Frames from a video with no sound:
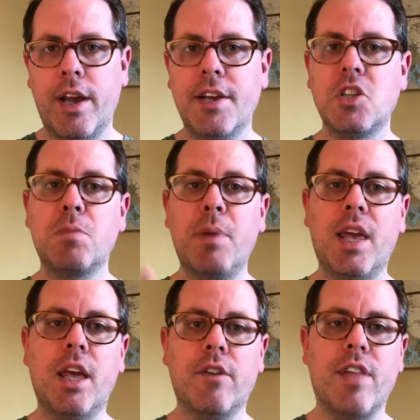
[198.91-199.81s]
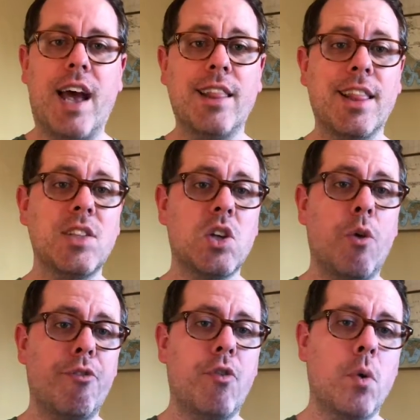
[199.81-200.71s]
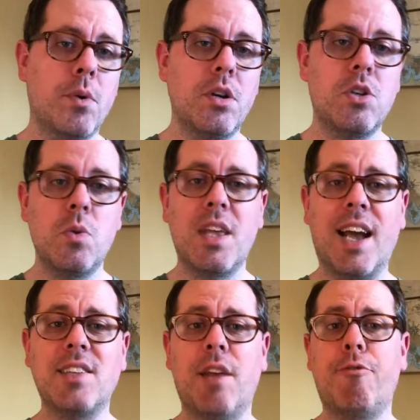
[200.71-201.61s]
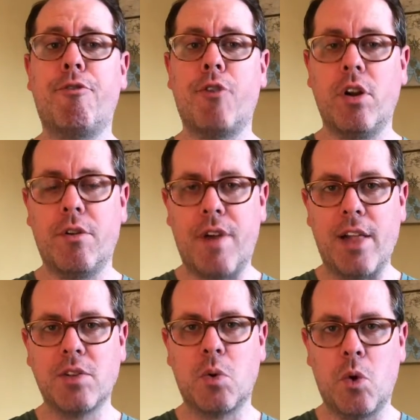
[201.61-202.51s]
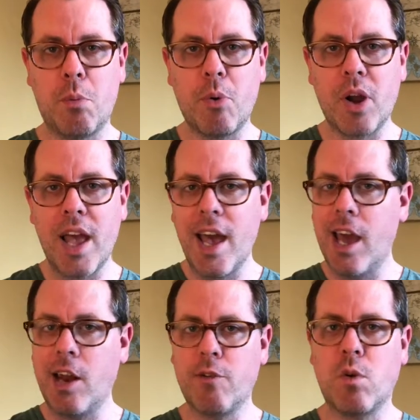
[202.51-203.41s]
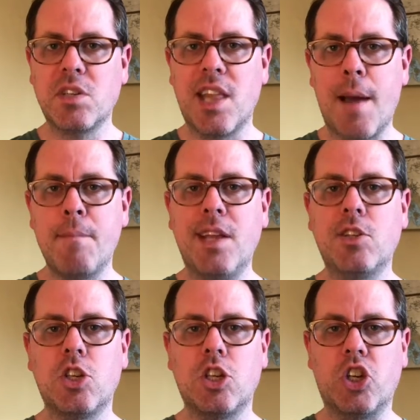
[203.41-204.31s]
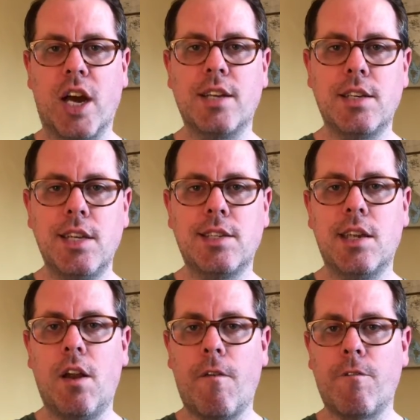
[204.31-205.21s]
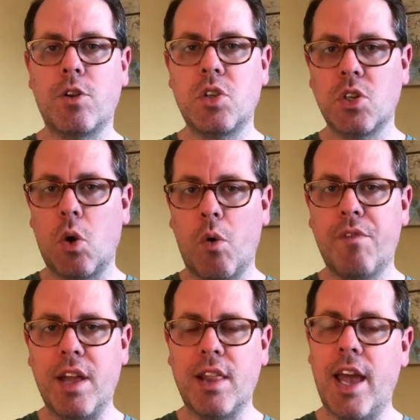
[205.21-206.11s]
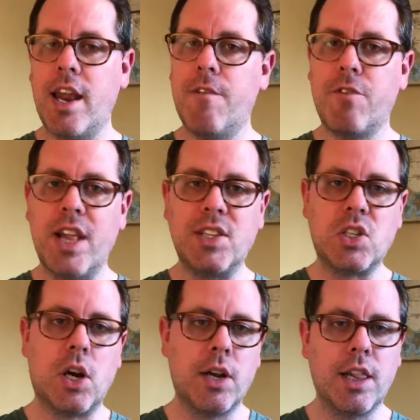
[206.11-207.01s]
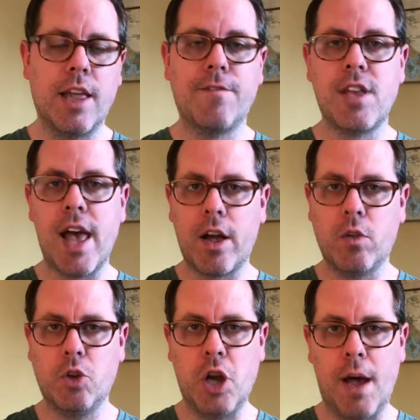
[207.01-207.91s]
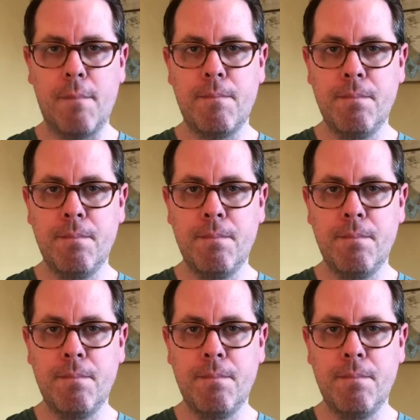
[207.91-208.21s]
Speaking of that, let's go forward to the guys in front of Alex Hornibrook. And of course, that means John Dietzen versus Cole Van Lanen for that starting left tackle job.